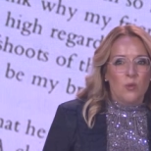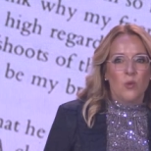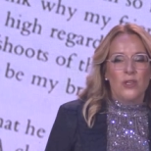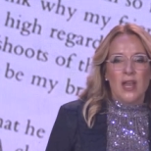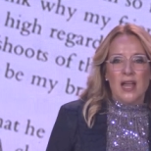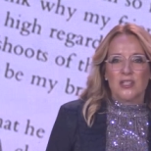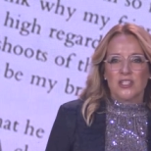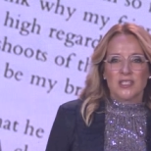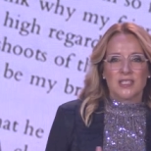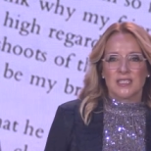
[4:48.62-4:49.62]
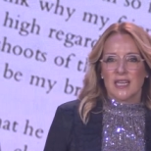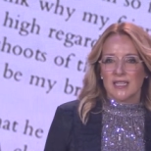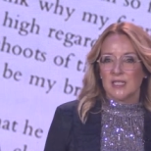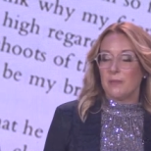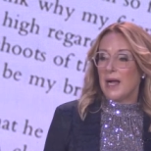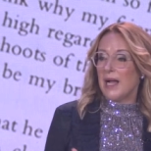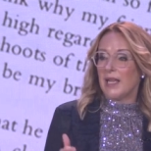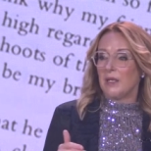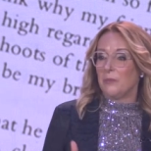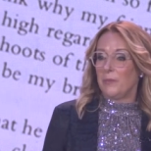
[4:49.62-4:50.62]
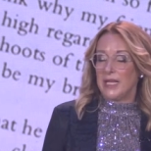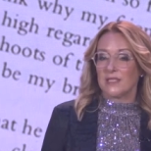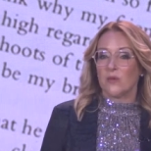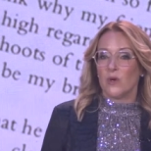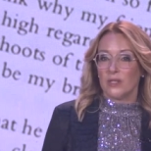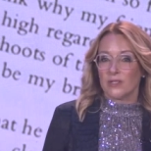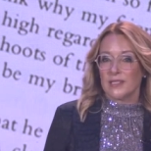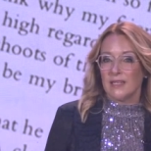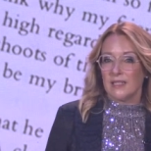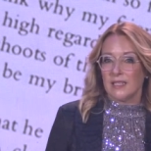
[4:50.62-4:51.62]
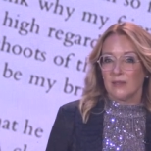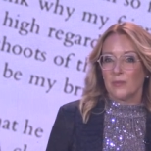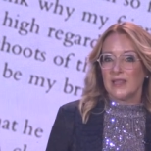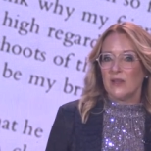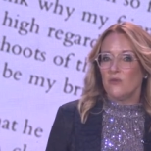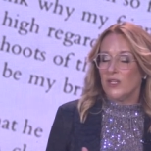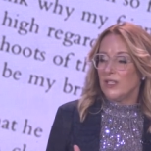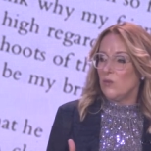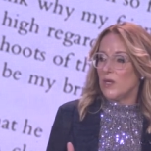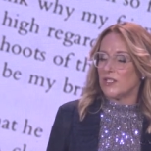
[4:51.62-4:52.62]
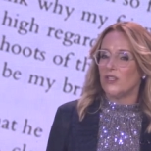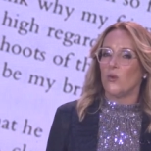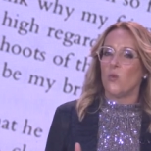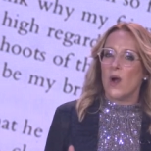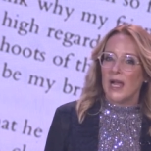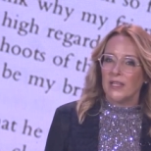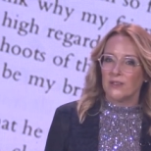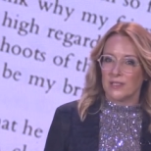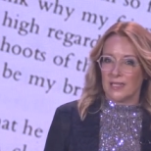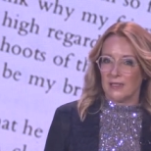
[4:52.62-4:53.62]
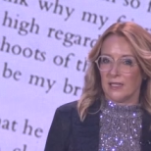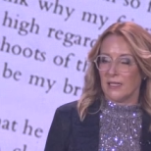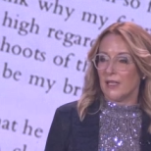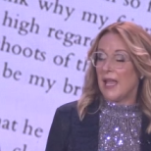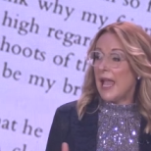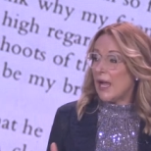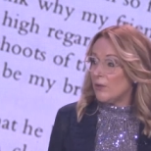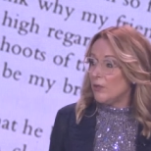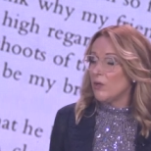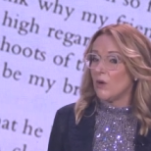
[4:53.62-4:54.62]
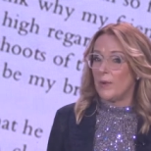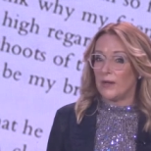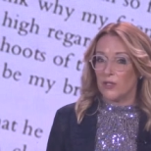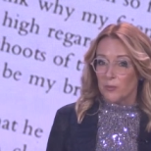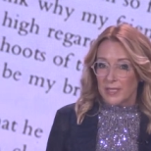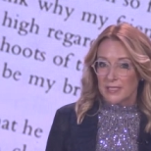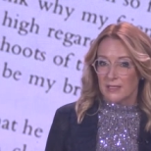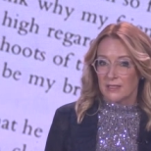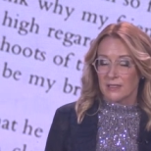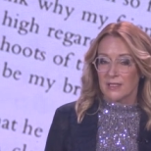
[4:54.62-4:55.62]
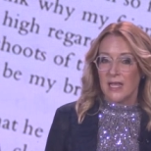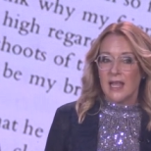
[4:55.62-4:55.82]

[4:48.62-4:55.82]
will not just decide to buy based on what you're selling, but they really want to know why you're selling, how you go about your business,